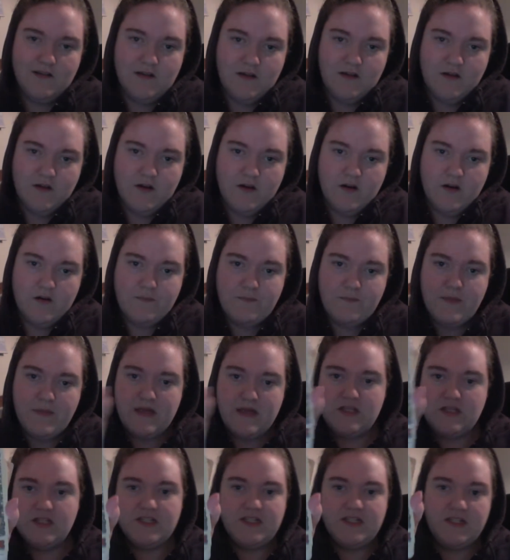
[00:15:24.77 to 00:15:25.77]
Her
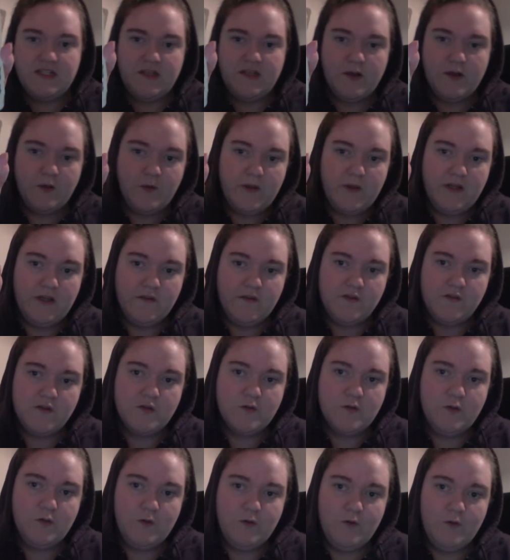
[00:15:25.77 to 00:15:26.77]
Majesty the Queen of
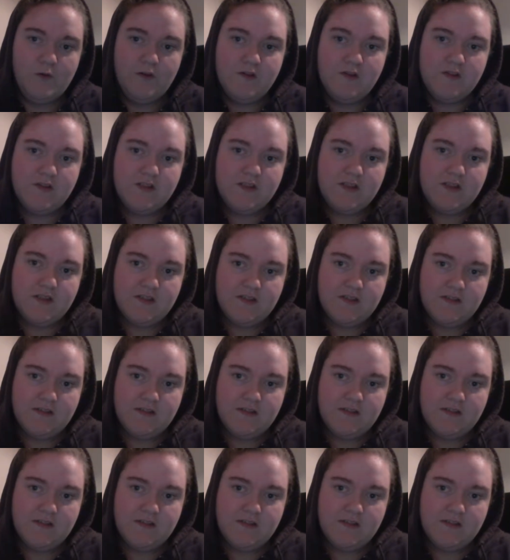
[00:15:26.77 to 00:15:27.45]
Swords.